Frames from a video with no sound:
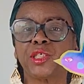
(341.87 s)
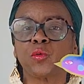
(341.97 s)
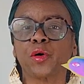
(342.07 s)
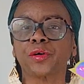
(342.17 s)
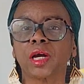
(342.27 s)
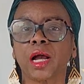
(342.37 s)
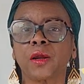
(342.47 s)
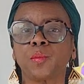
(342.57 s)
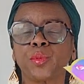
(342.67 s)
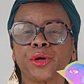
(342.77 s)
these
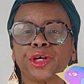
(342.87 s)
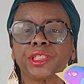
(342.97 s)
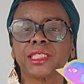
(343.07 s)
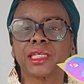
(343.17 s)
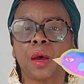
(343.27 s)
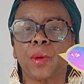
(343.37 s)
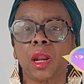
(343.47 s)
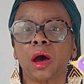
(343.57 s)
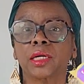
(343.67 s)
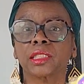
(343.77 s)
watercolor birds, come
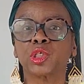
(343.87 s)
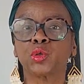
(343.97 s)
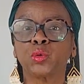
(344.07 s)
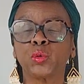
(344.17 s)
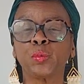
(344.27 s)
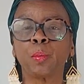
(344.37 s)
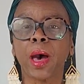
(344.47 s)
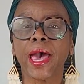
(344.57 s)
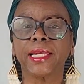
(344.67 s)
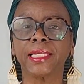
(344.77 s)
along to
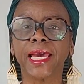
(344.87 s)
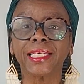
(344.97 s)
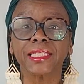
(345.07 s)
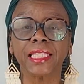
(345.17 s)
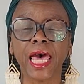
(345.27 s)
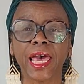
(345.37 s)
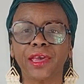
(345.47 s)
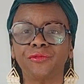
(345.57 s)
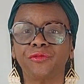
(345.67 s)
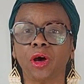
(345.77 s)
my next
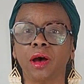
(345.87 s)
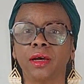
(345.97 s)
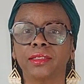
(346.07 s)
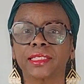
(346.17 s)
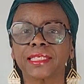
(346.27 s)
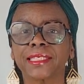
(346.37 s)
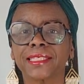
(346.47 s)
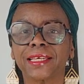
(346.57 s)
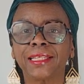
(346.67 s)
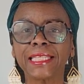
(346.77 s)
live on
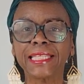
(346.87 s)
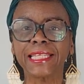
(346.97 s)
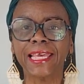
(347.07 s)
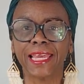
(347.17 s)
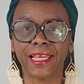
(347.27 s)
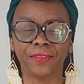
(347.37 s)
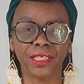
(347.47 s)
Sunday,